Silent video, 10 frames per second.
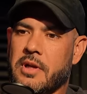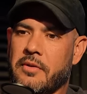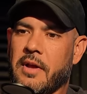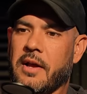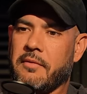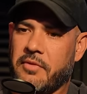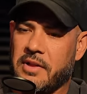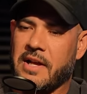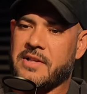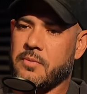And I
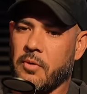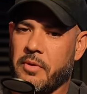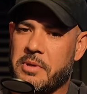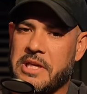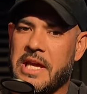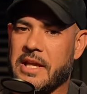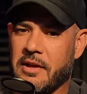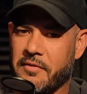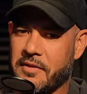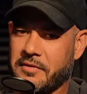think that's where the beginning
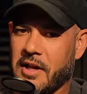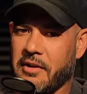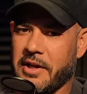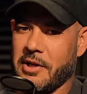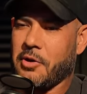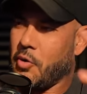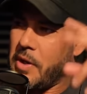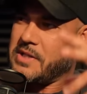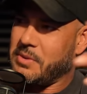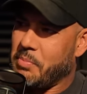of this kind of like
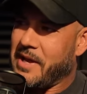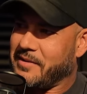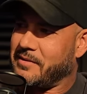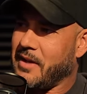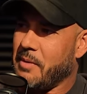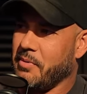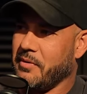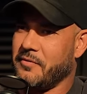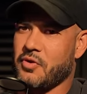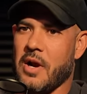grace based type
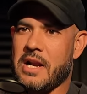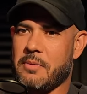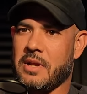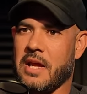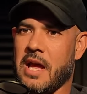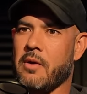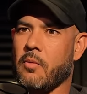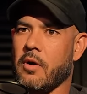of training began, yeah.